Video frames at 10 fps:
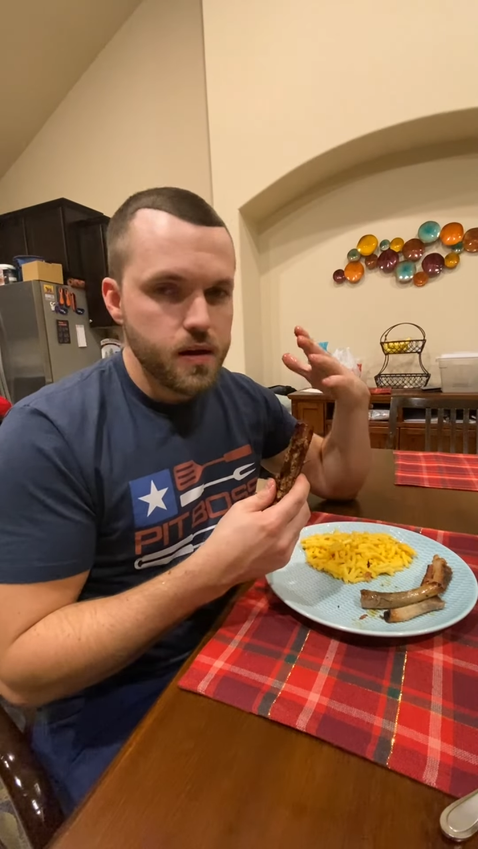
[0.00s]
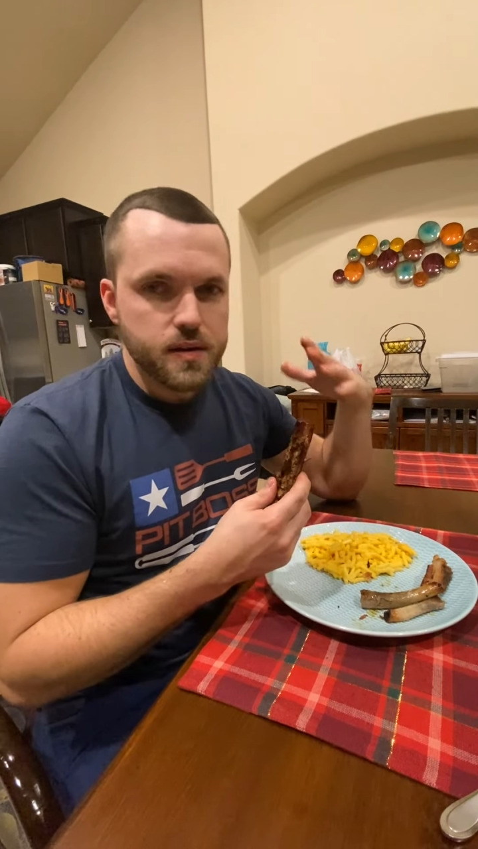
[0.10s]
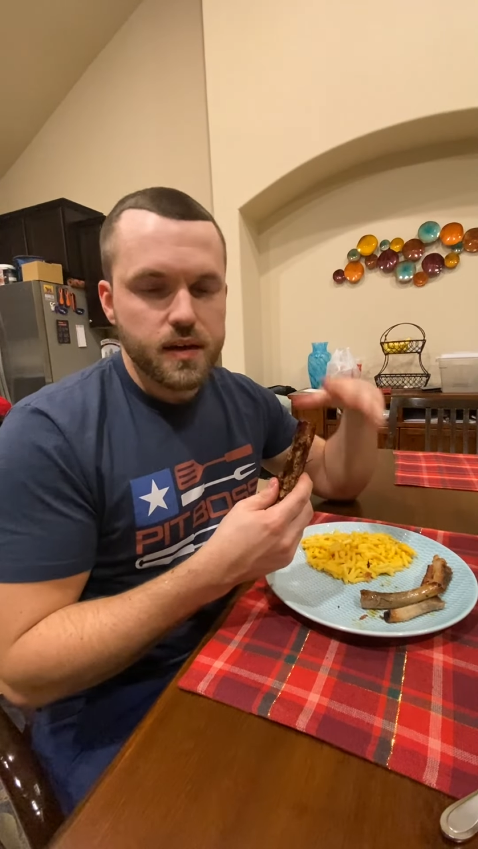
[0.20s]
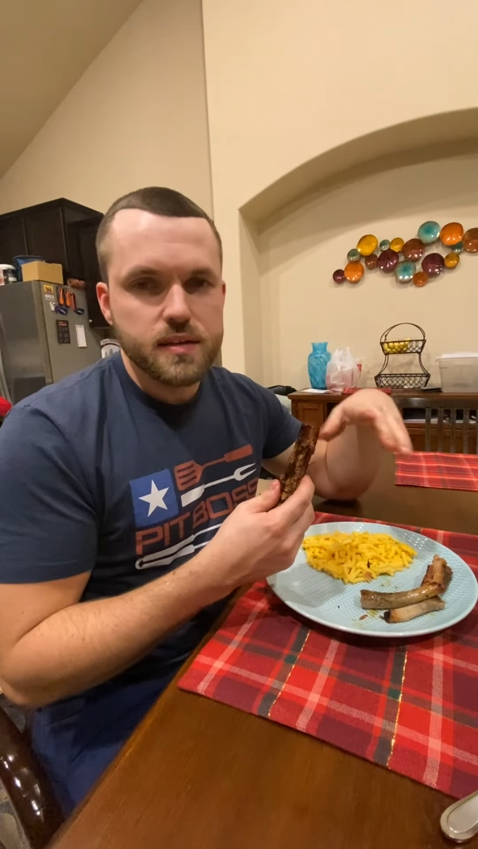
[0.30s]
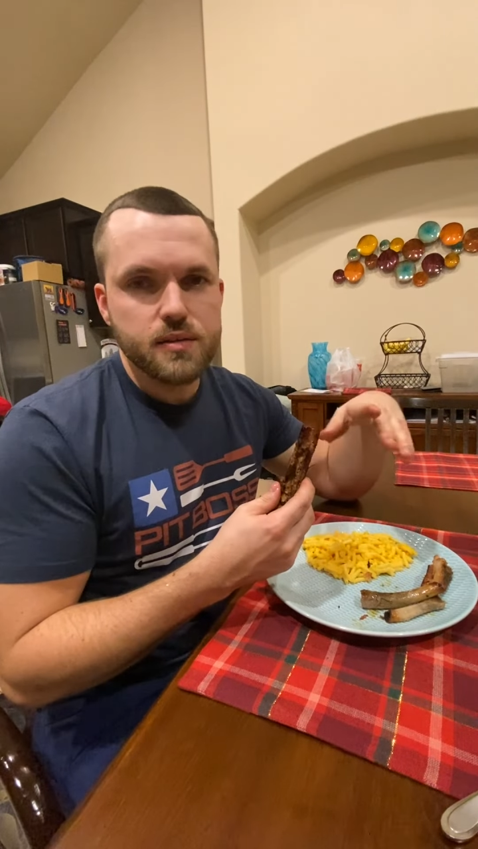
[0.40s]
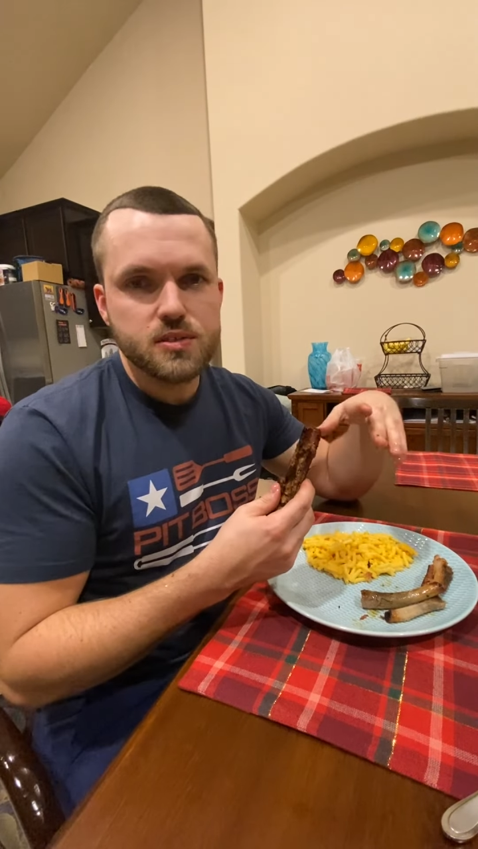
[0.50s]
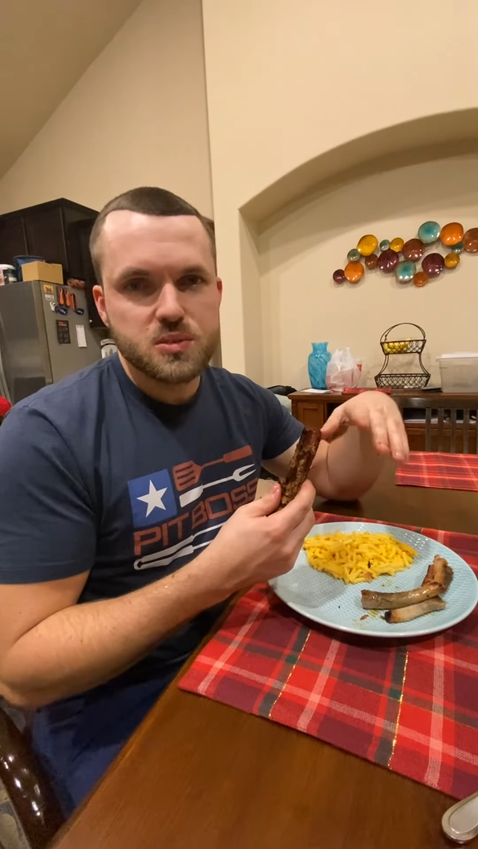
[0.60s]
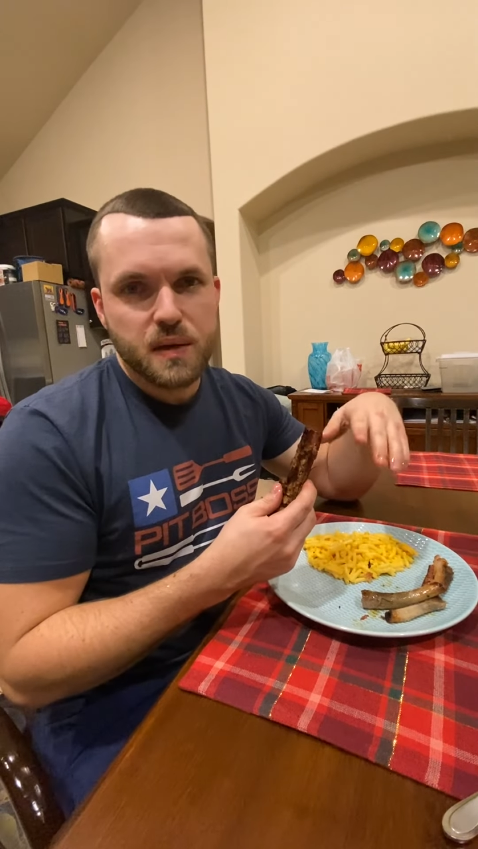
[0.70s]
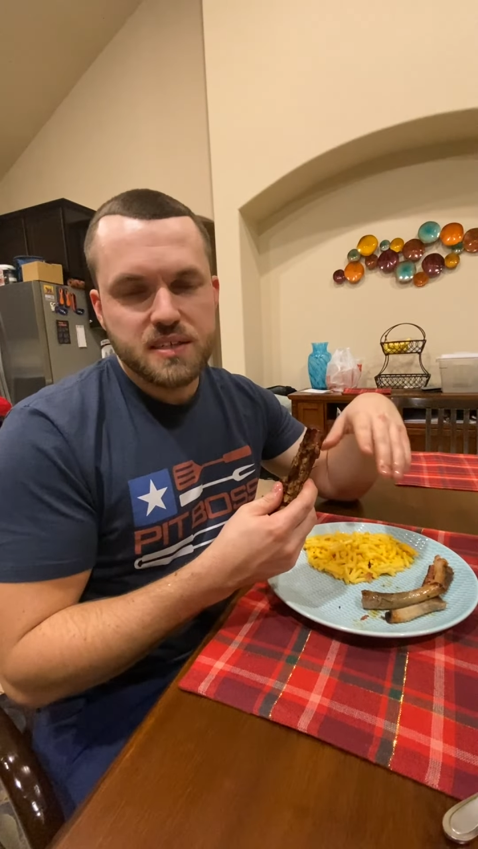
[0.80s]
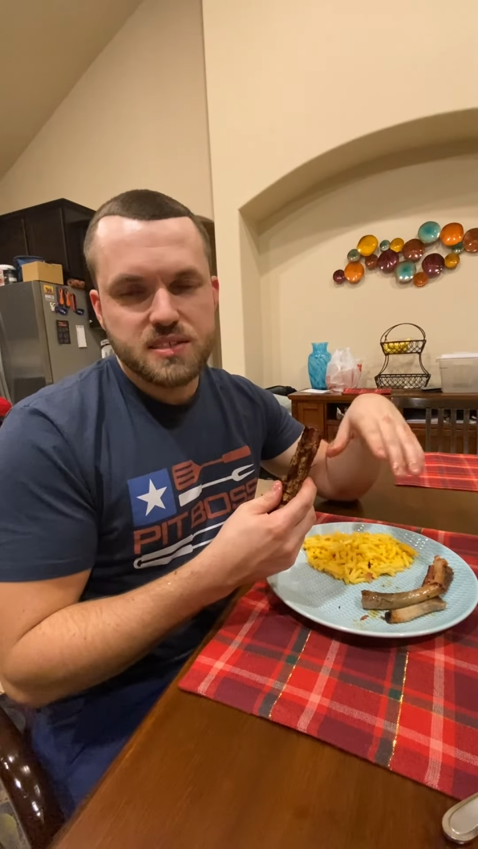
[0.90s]
Not near as
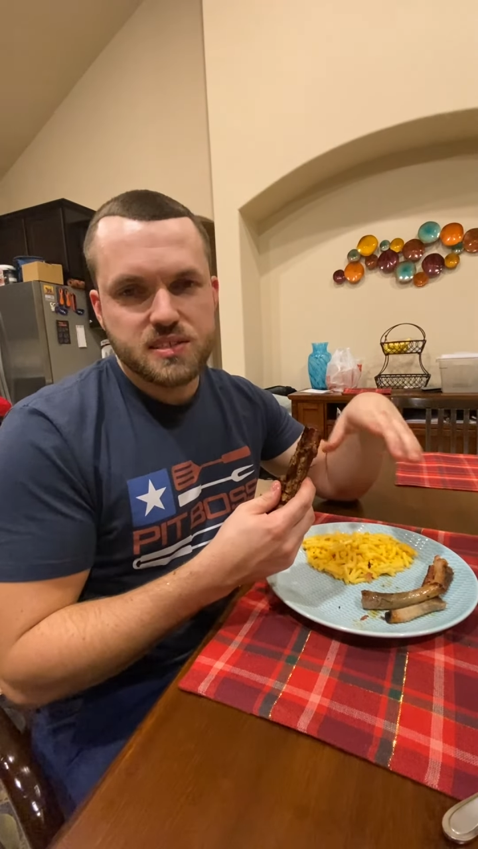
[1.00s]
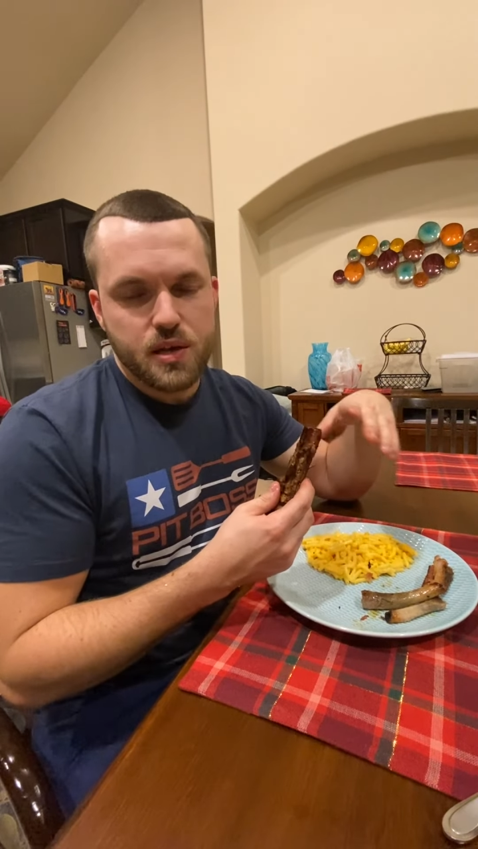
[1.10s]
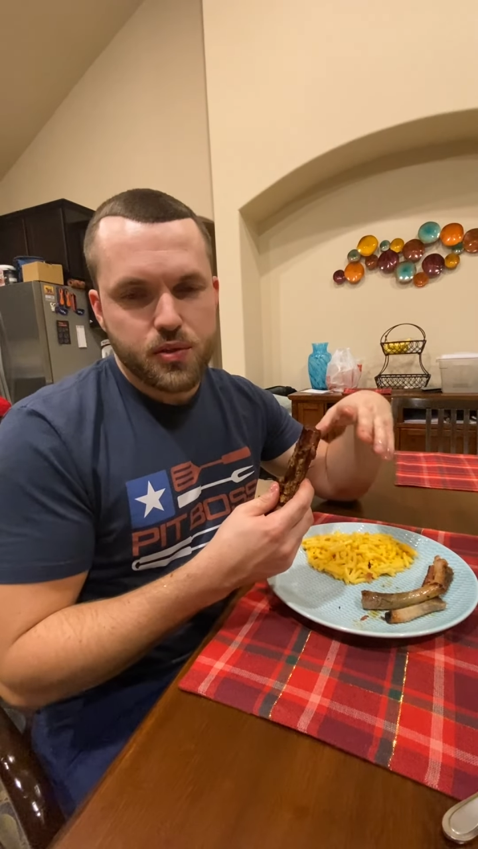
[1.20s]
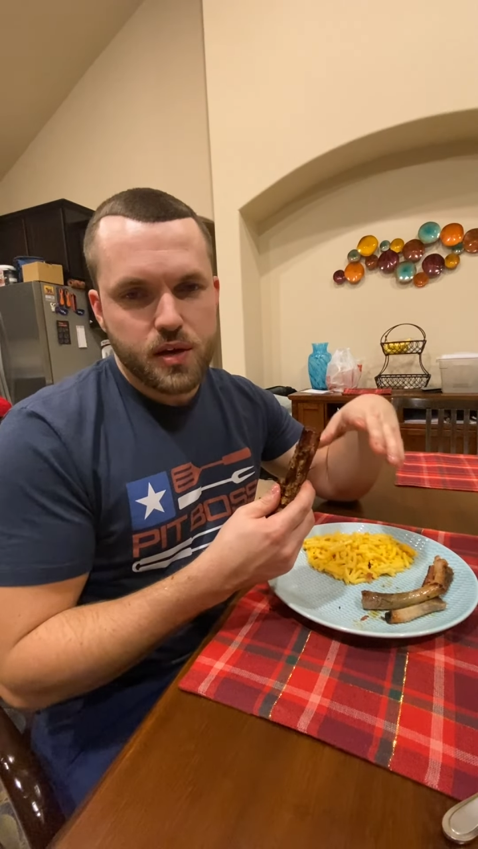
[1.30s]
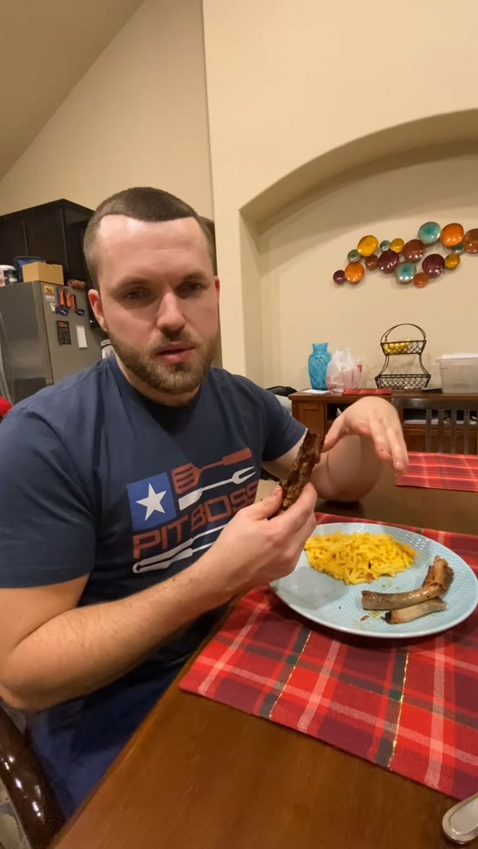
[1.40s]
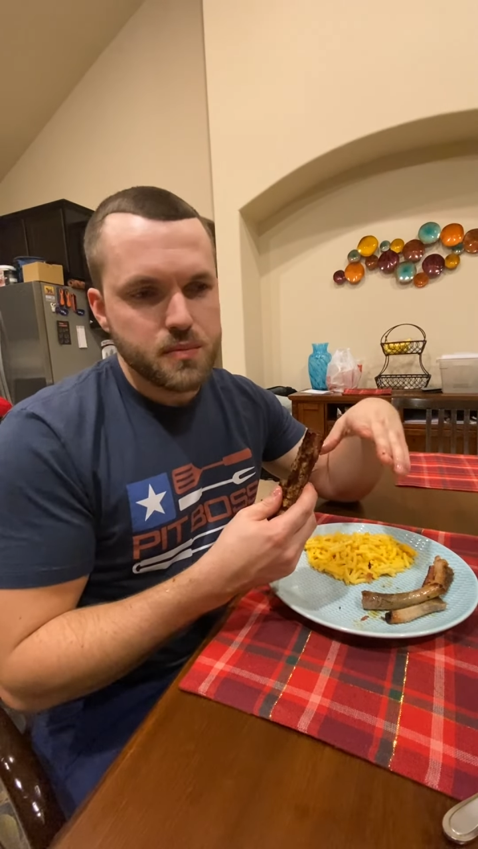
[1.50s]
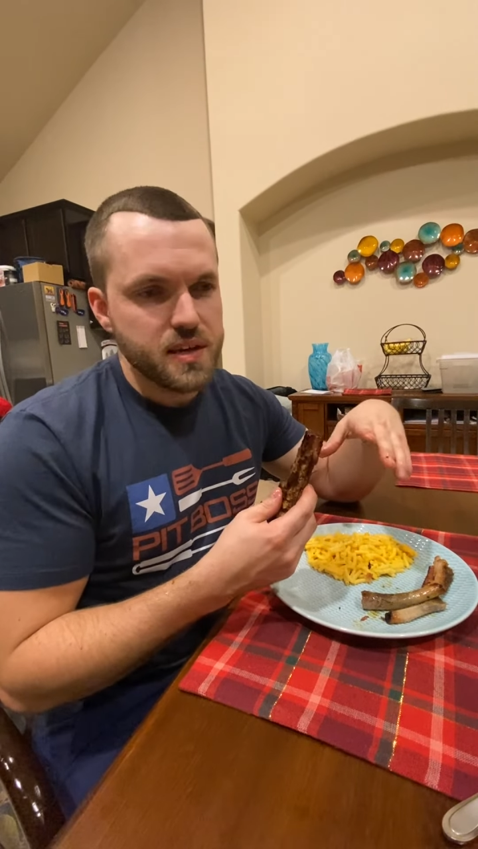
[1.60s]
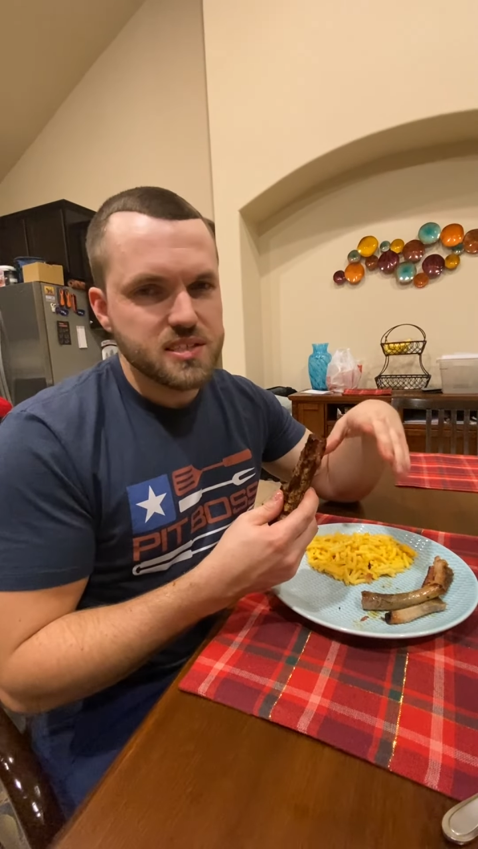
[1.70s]
spicy as I thought it'd be.